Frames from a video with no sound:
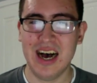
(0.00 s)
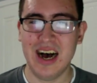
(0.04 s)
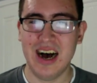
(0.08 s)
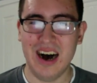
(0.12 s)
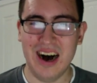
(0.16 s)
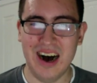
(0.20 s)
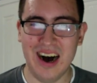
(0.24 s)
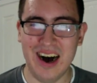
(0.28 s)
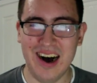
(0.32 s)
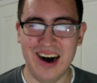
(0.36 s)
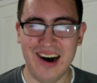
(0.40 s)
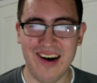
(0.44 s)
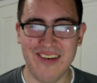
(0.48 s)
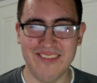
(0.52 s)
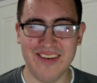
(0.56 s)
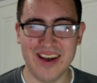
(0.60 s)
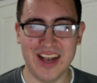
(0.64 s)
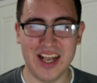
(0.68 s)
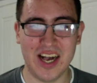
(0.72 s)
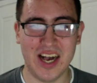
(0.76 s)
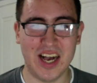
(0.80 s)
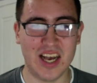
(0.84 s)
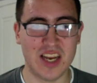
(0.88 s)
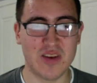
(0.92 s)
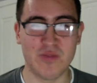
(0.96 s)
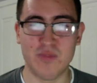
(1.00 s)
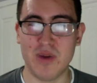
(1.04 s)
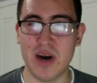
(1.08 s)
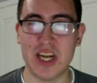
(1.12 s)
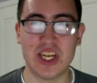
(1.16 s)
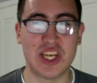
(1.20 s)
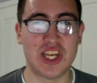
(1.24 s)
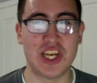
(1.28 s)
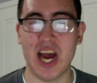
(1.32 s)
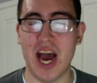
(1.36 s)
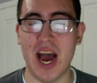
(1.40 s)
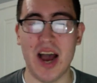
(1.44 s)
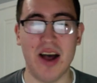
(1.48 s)
Oh my gosh, my
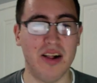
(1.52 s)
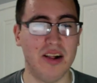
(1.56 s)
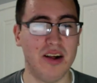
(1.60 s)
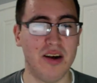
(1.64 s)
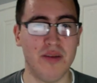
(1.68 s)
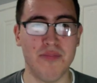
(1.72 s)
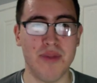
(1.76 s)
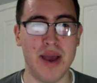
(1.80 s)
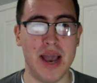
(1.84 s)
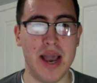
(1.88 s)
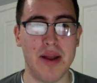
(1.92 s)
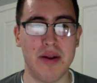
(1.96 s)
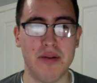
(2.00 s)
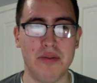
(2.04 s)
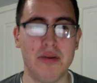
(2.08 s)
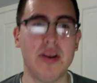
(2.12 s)
childhood, man.